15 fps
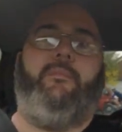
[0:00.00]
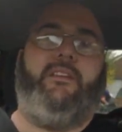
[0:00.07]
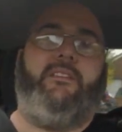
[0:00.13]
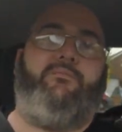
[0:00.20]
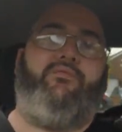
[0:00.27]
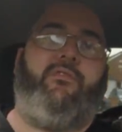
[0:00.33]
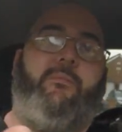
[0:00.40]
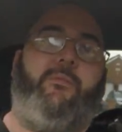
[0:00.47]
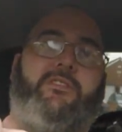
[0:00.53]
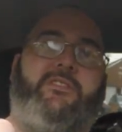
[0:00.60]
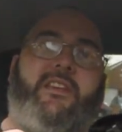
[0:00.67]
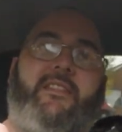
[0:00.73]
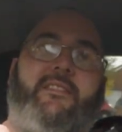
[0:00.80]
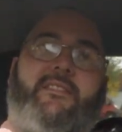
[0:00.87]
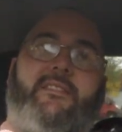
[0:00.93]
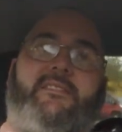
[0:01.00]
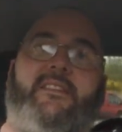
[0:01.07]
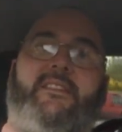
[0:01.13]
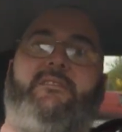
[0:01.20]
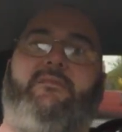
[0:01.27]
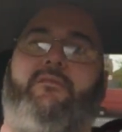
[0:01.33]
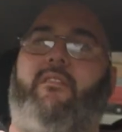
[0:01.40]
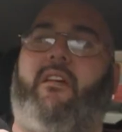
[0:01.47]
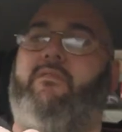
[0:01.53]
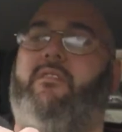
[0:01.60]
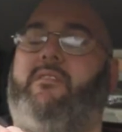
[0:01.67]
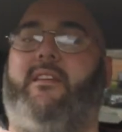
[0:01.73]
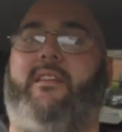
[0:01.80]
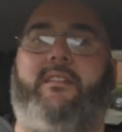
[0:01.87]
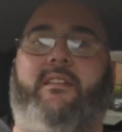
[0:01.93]
It's pretty much the end of the season for
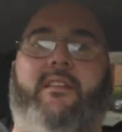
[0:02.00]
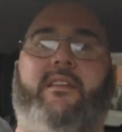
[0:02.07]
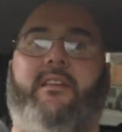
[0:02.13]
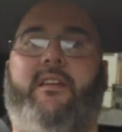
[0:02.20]
everything.